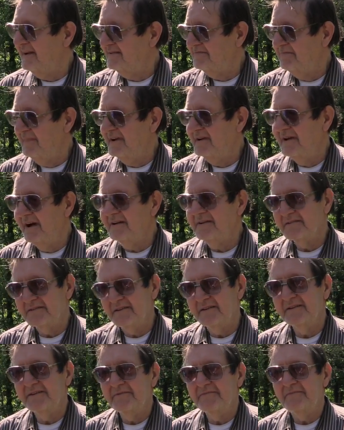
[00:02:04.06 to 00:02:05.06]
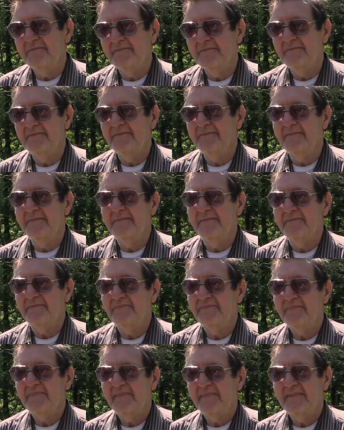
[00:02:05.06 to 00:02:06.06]
has to be done to you.
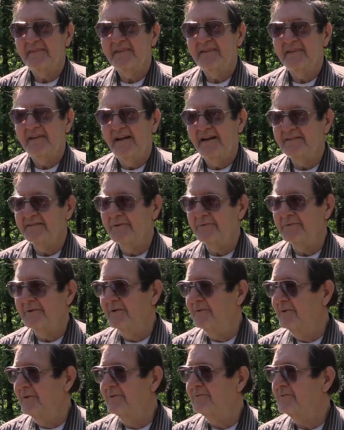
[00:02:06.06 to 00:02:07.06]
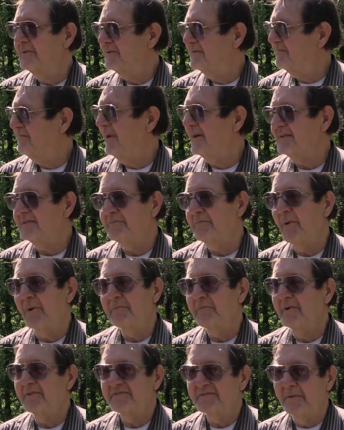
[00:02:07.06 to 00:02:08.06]
I don't know who's
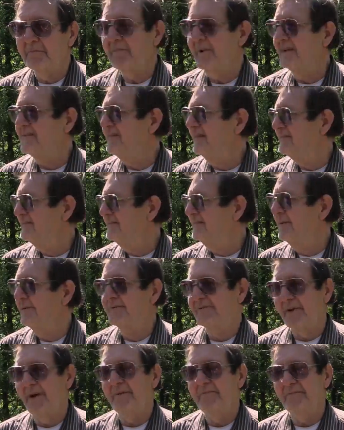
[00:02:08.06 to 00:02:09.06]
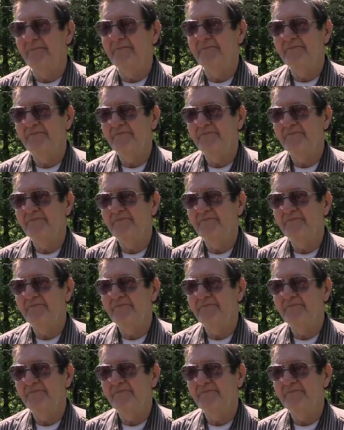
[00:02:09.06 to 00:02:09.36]
responsible, but somebody needs to do something.